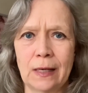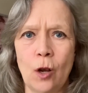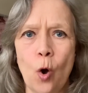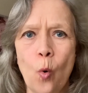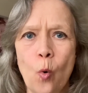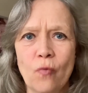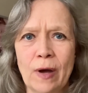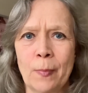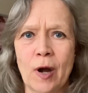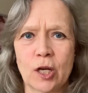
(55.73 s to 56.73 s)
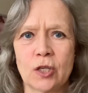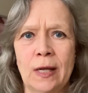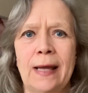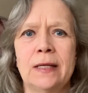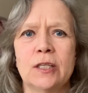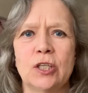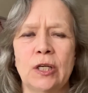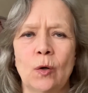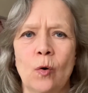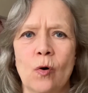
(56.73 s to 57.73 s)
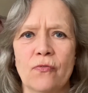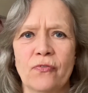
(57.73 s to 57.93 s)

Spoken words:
low vibrational energy of